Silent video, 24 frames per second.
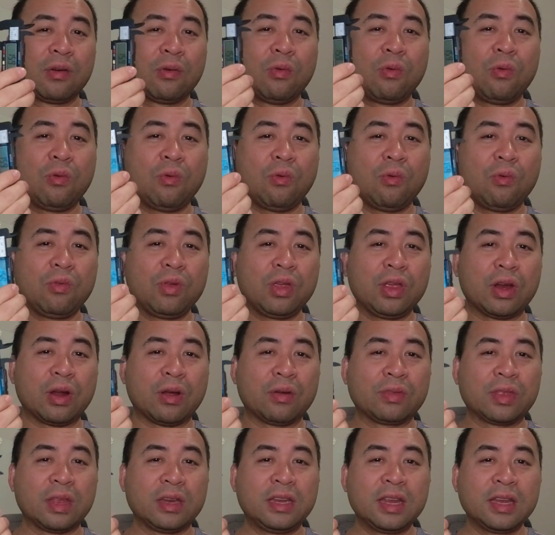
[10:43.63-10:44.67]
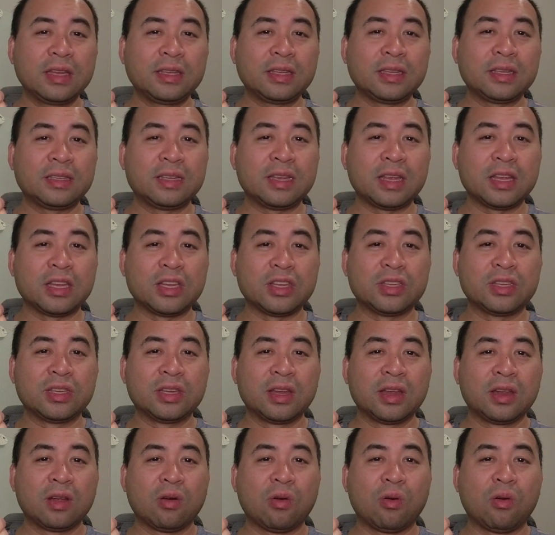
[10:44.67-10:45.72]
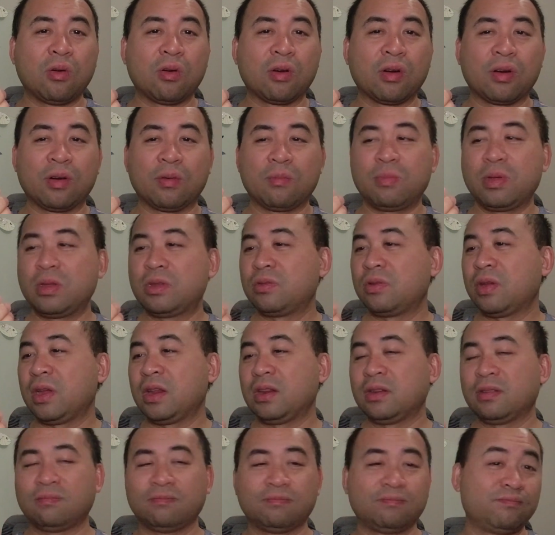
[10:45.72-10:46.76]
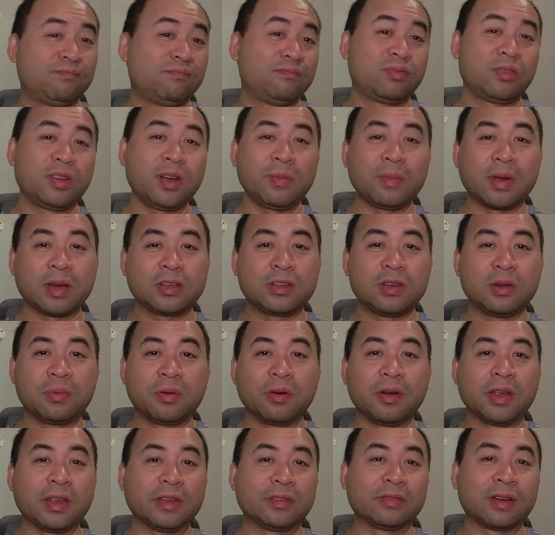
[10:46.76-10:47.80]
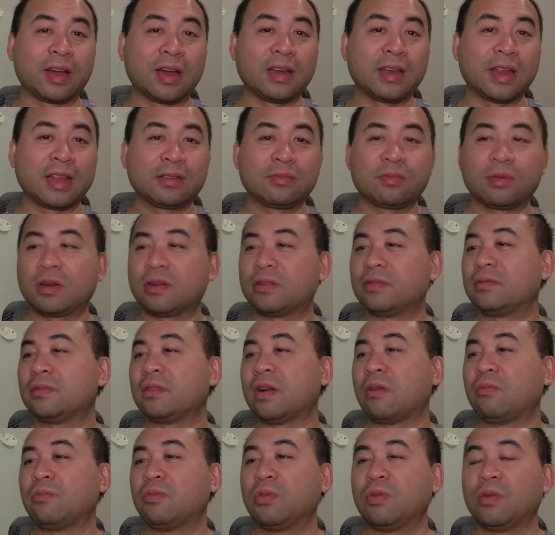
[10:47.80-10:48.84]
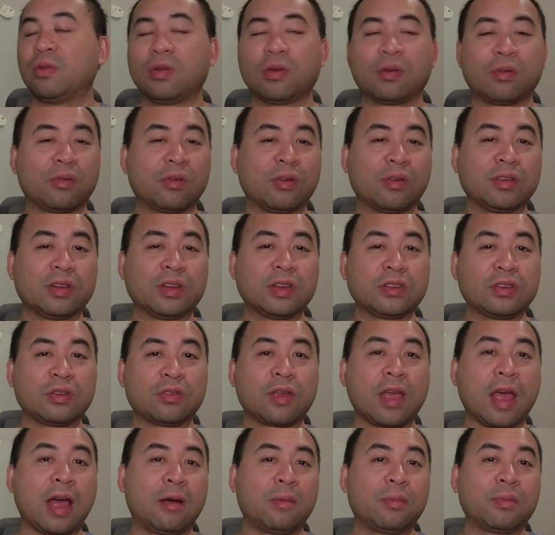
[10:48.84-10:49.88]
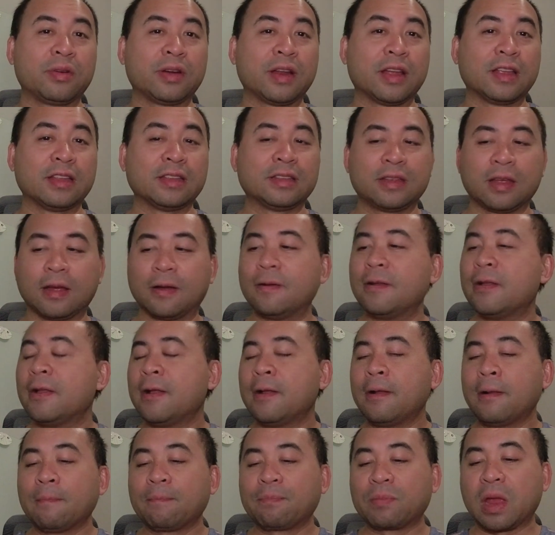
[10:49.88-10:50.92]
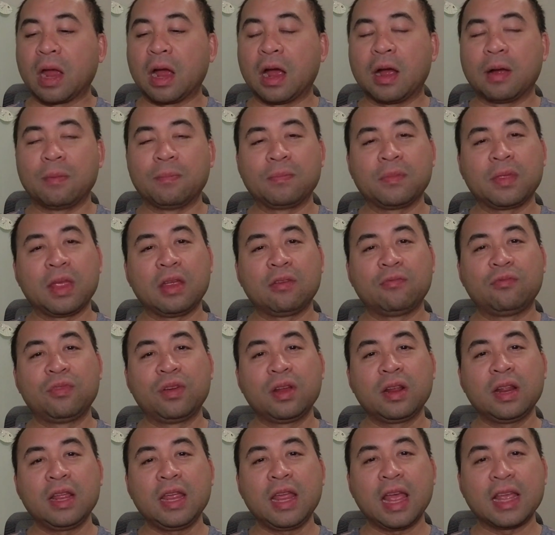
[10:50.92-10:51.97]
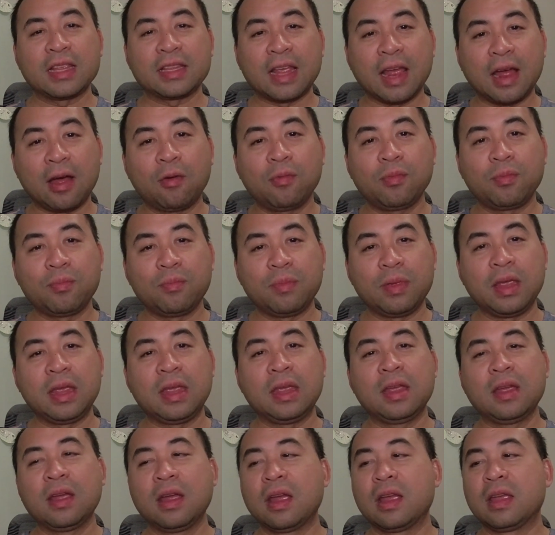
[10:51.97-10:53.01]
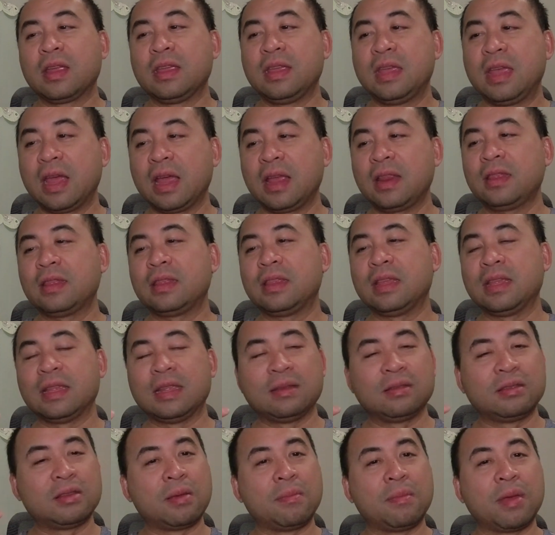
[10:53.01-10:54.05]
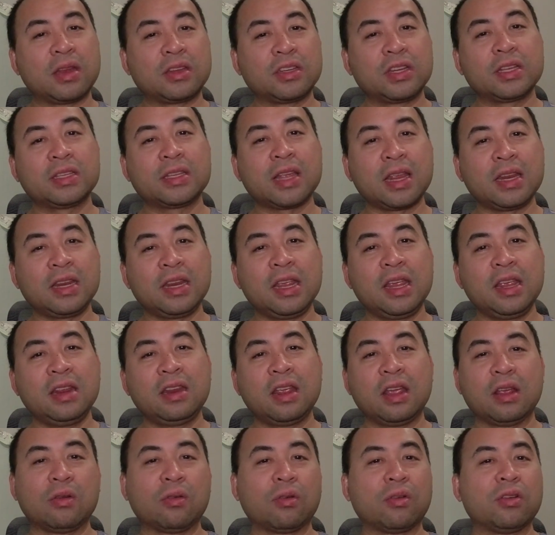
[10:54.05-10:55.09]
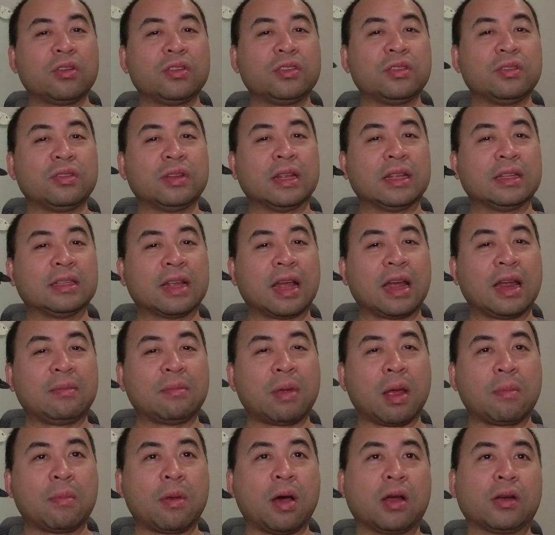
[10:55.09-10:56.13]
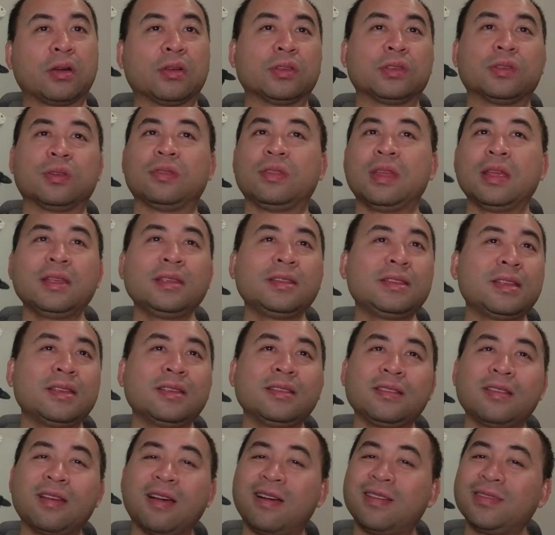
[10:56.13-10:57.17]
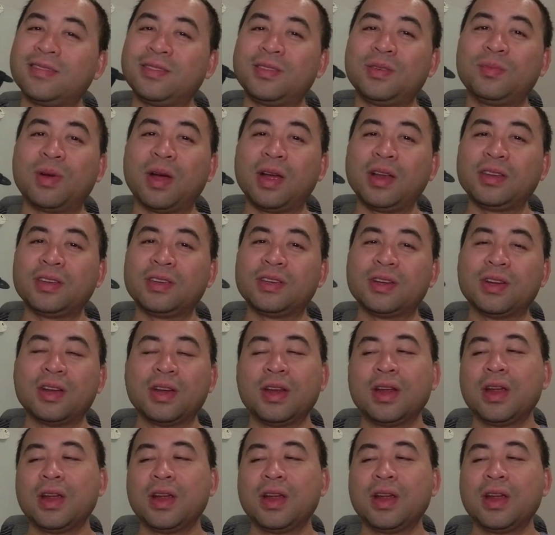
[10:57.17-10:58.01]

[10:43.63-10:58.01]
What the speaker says: the distances or between pretty much 2 points, right? That's what a ruler or a digital caliper does. So it really has helped me get the dimensions I need in order to design my model. So this doesn't cost too much.